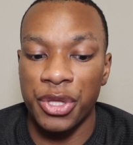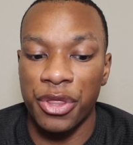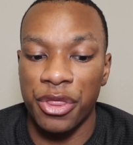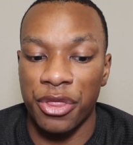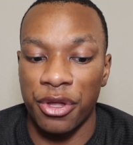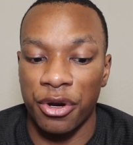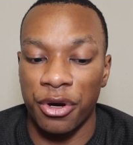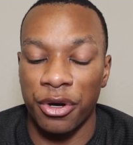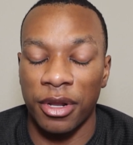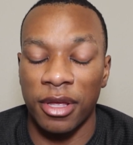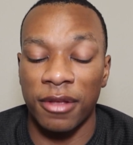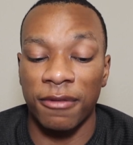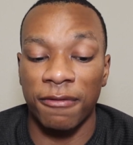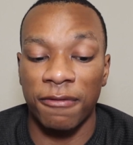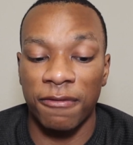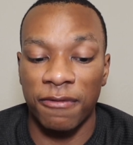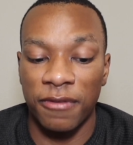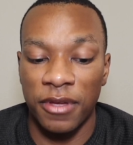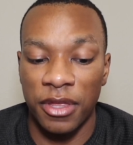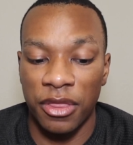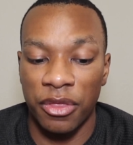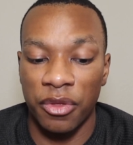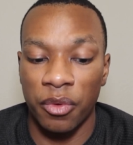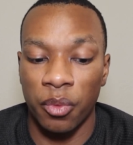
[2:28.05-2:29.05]
third, and
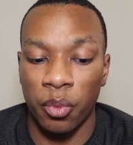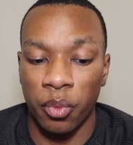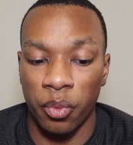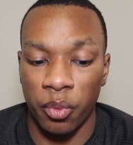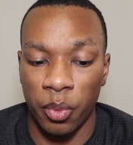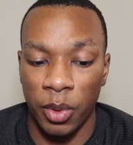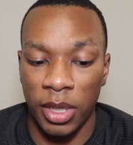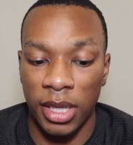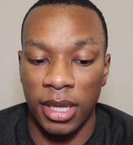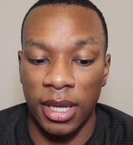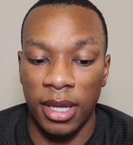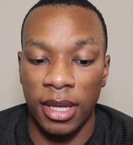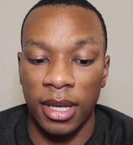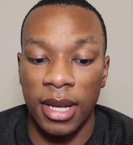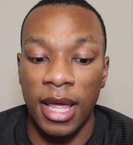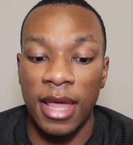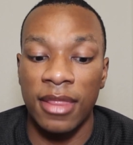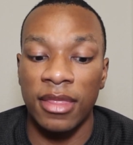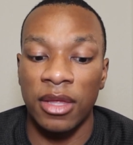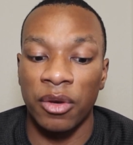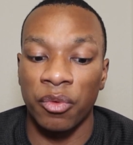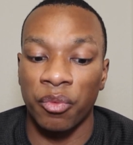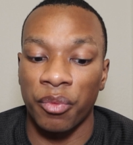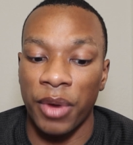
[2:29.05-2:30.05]
fifth weekend,
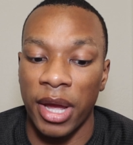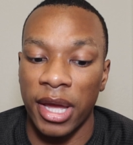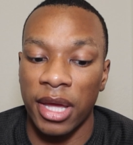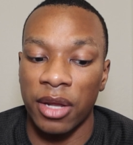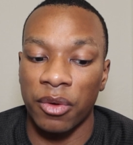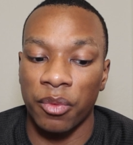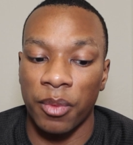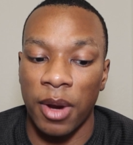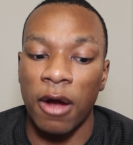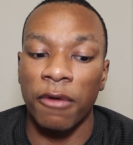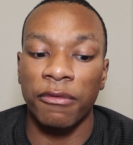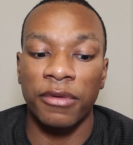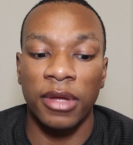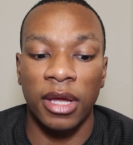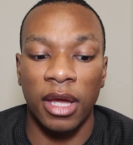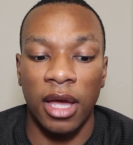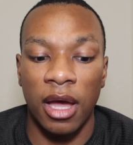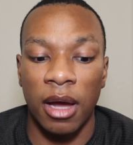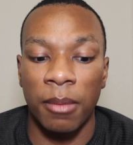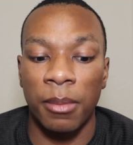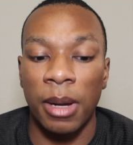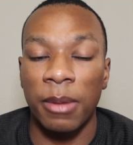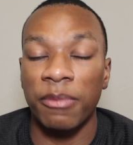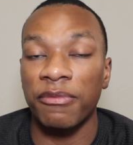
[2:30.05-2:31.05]
and then Wreck-It Ralph can
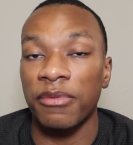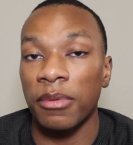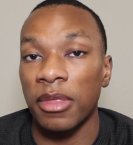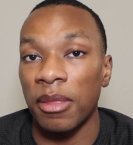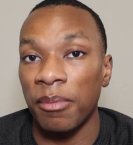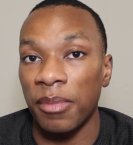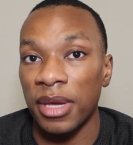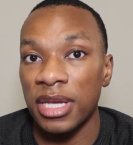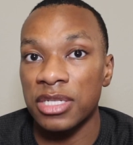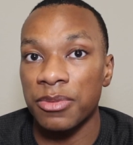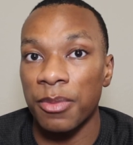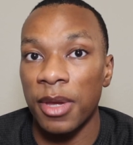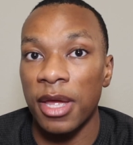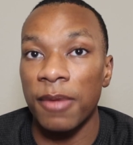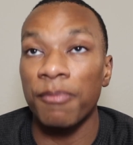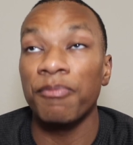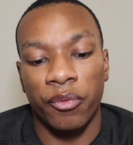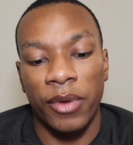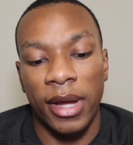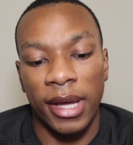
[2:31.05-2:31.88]
come up from the basement.